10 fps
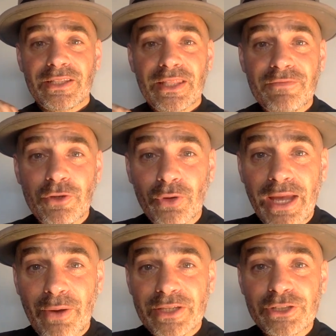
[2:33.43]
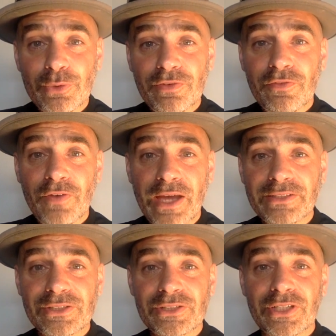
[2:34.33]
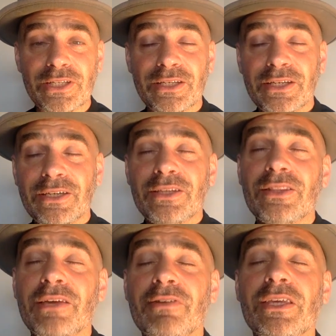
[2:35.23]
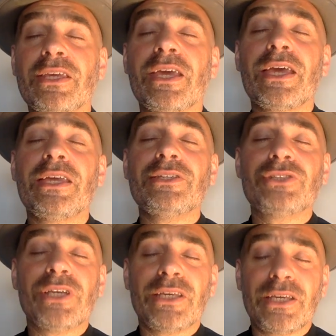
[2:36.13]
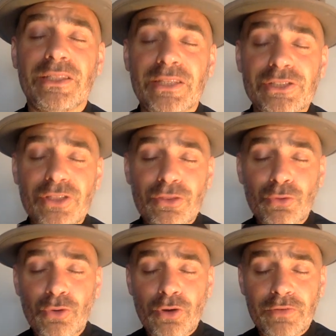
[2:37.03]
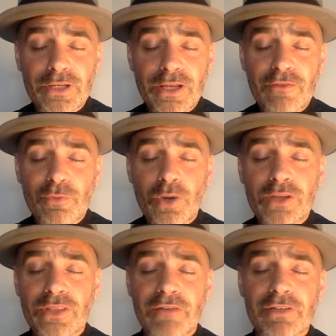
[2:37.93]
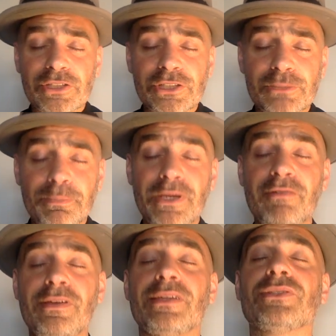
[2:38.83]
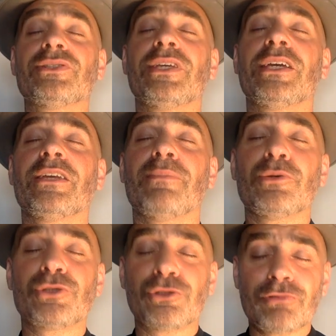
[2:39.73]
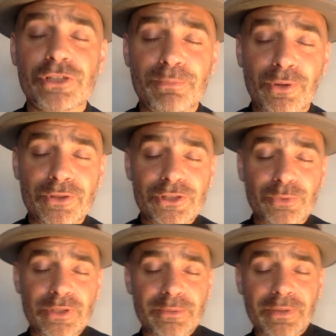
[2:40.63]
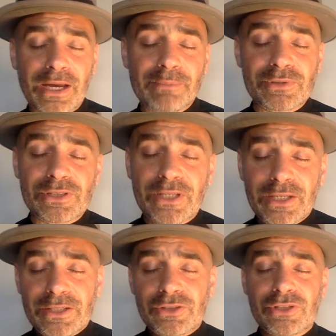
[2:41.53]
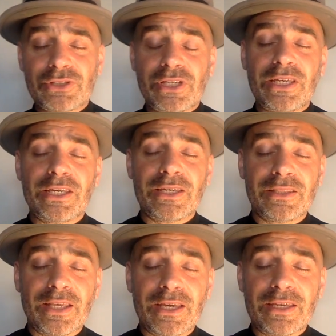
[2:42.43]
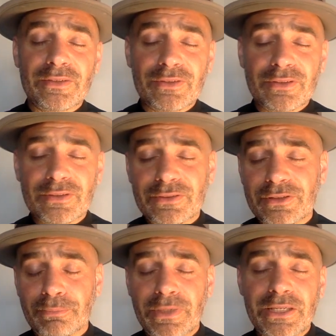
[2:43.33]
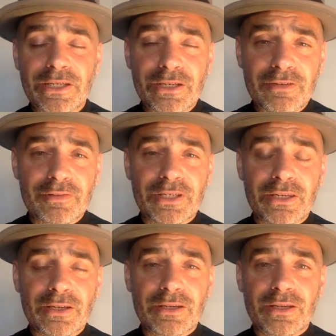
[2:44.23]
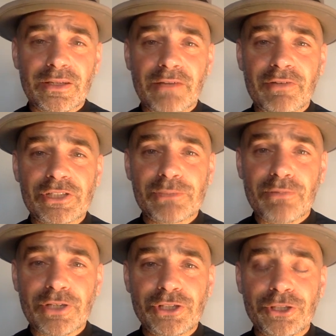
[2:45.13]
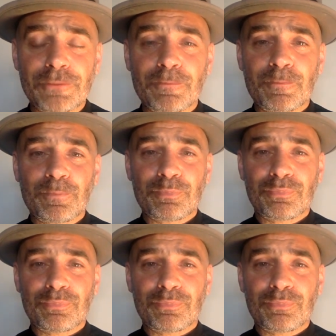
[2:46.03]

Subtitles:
They've gone out into a fantasy. They're engaging in this thought of a loved one. They're experiencing an emotional response. We can perhaps see it in their demeanor and their expression.